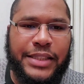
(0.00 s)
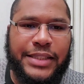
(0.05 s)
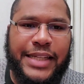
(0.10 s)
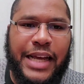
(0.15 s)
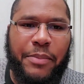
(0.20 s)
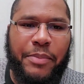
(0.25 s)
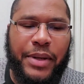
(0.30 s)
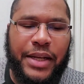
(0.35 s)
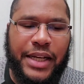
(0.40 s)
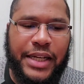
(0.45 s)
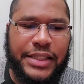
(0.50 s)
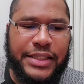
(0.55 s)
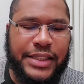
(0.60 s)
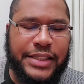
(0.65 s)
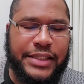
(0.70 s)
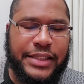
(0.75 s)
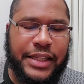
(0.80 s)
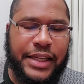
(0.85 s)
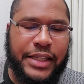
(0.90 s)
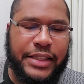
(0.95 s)
not because
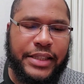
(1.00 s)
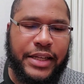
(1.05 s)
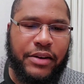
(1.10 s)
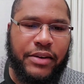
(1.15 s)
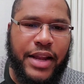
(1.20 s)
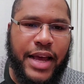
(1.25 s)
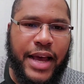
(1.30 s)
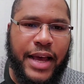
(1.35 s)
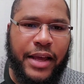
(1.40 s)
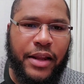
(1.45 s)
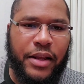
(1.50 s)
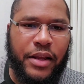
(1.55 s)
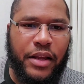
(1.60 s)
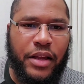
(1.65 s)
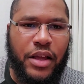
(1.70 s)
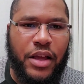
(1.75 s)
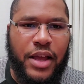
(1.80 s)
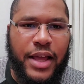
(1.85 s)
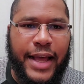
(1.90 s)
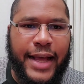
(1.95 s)
they're not
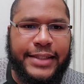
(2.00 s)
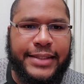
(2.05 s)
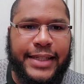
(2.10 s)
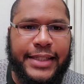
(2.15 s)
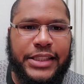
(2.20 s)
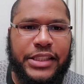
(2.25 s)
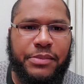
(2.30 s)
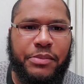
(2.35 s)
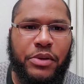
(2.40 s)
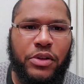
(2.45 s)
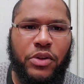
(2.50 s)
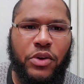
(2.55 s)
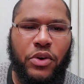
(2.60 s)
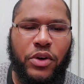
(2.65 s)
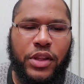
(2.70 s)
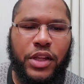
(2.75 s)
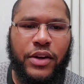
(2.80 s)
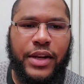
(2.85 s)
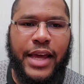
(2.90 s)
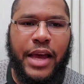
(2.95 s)
accessible
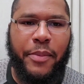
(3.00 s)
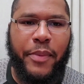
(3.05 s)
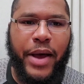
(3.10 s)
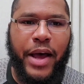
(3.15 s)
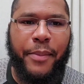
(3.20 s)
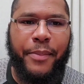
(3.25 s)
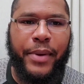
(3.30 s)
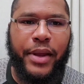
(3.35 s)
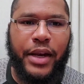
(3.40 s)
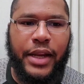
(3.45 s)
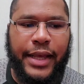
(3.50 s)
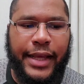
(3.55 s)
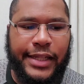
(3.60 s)
or they're not popping.